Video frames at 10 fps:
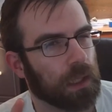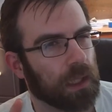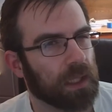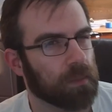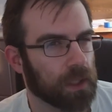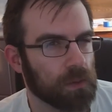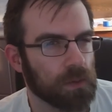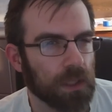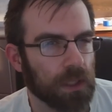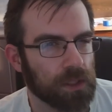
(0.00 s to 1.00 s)
Anybody
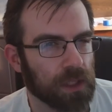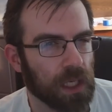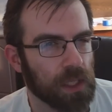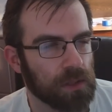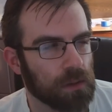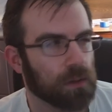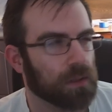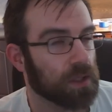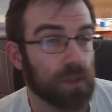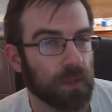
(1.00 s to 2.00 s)
who's done education,
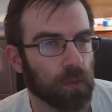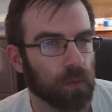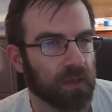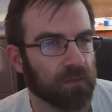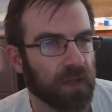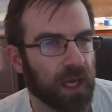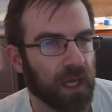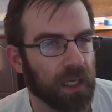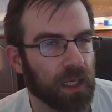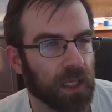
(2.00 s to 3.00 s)
that should be a red
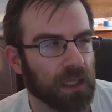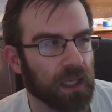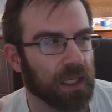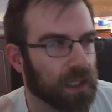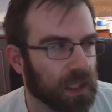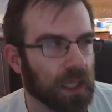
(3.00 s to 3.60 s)
flag. Like,